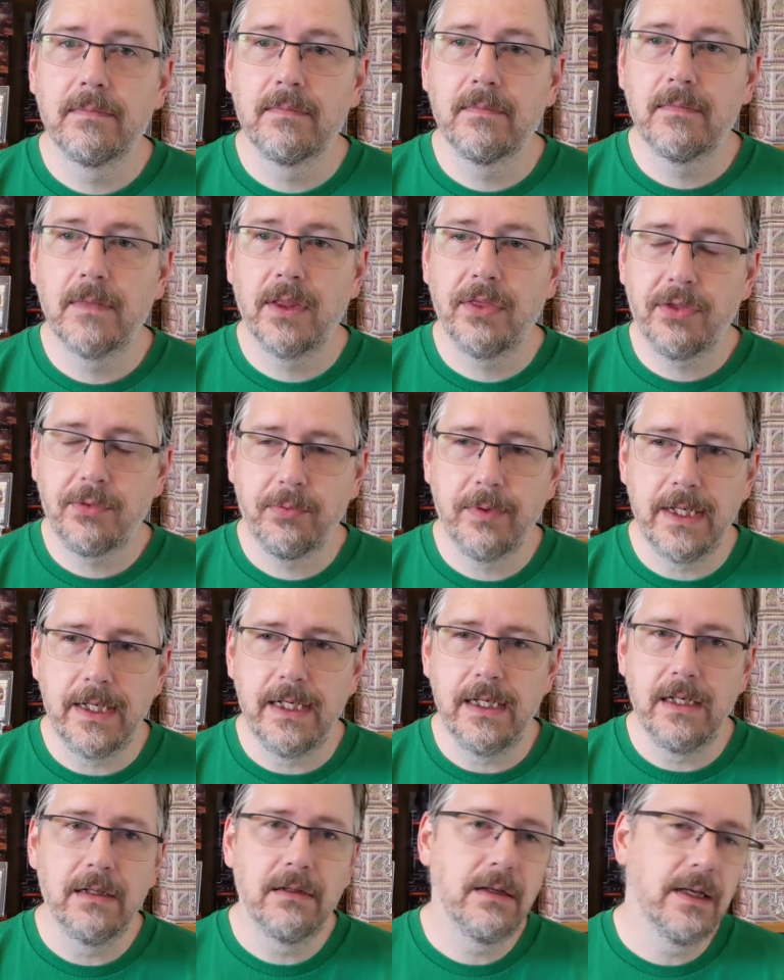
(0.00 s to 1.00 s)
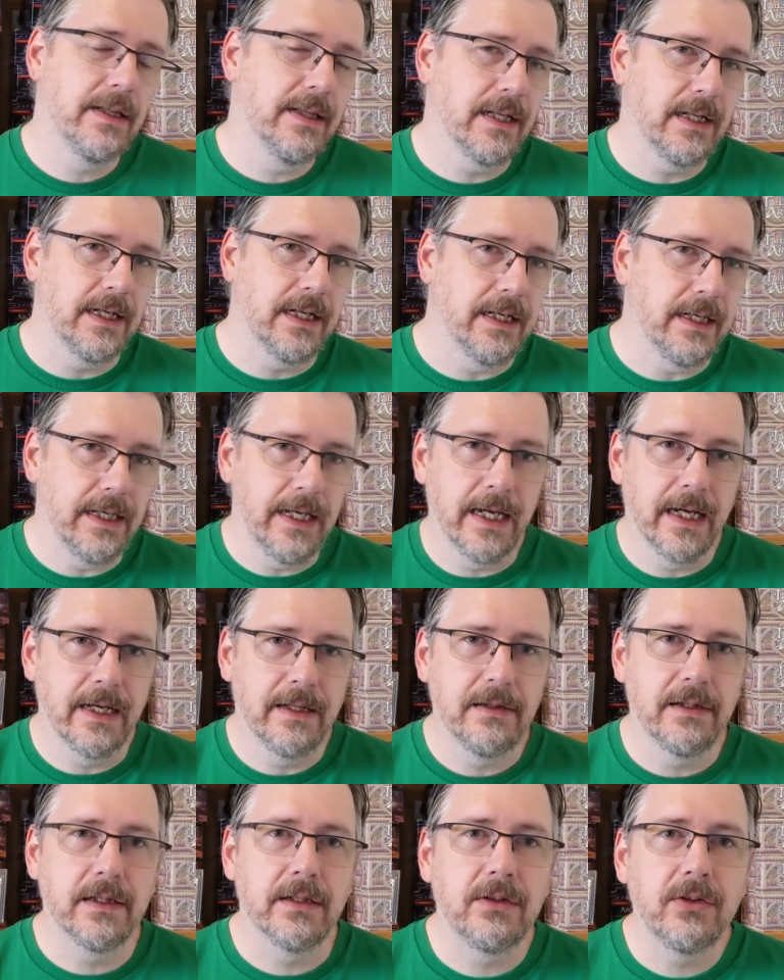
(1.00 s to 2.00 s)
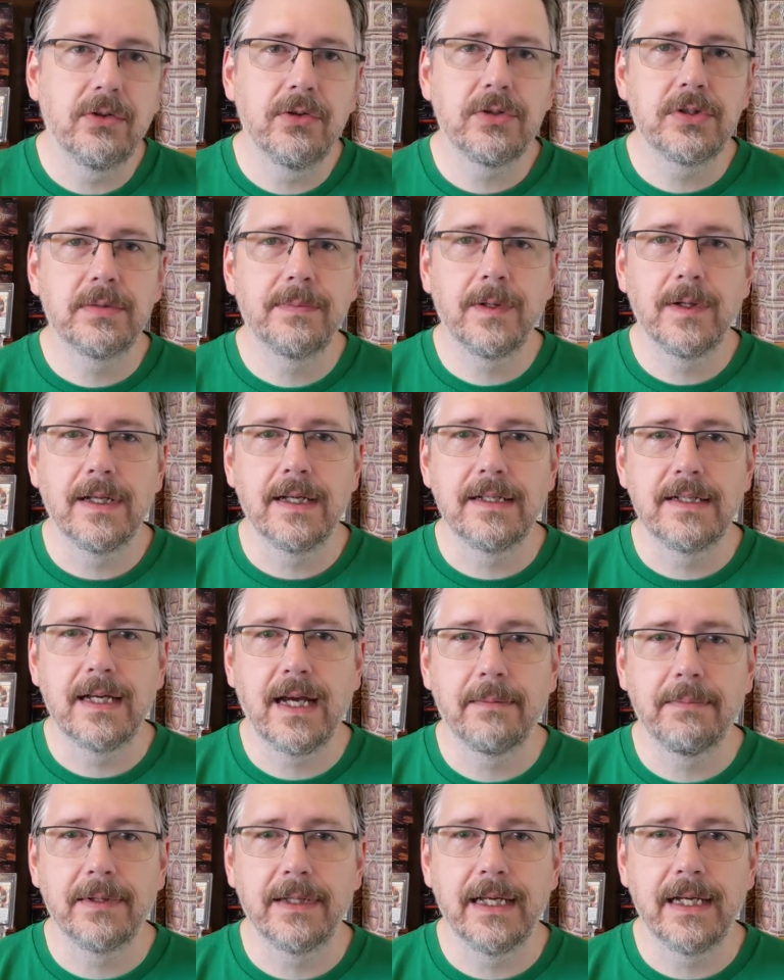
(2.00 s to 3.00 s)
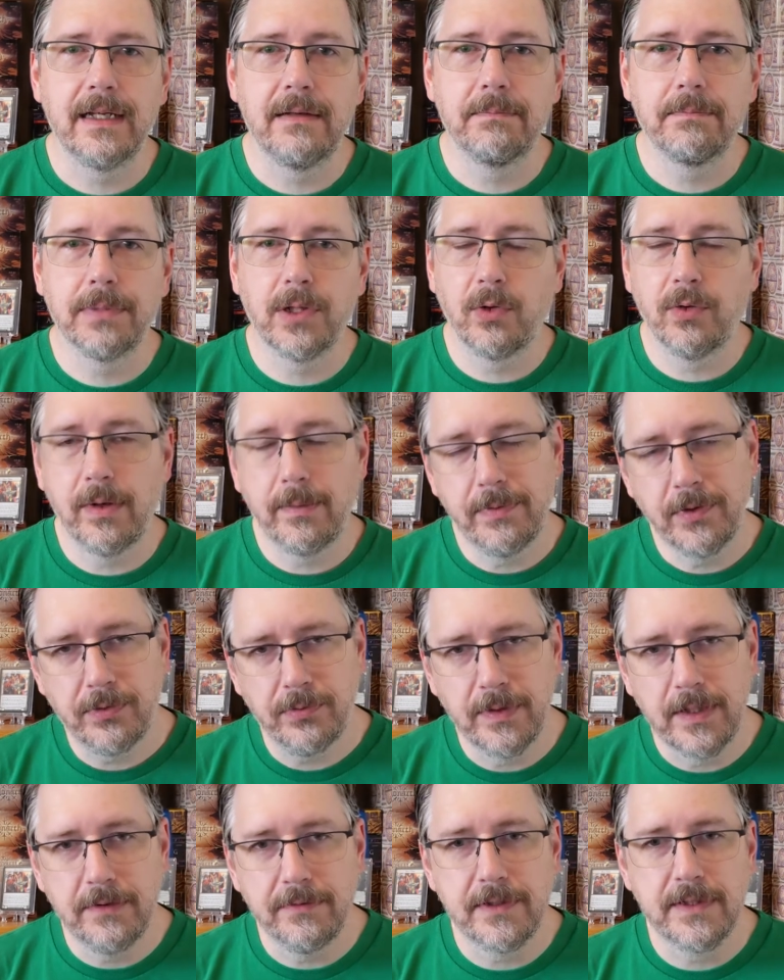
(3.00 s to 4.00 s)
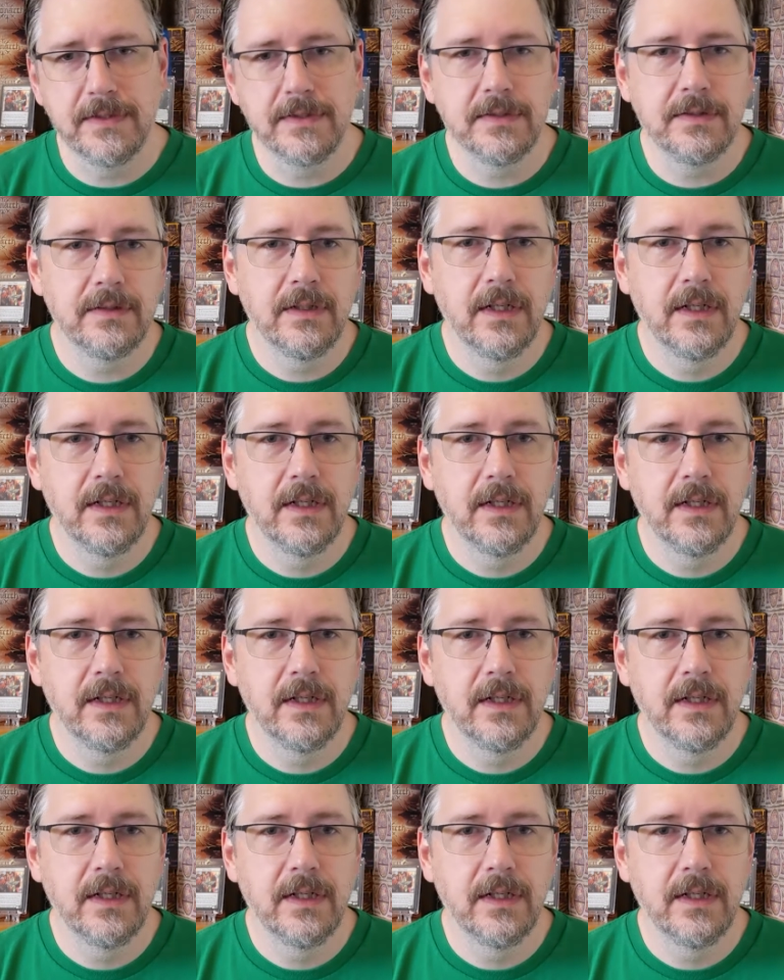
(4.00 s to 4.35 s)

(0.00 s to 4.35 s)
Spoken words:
3, and then I add the Crucible on top of that. Blow up 3 of his...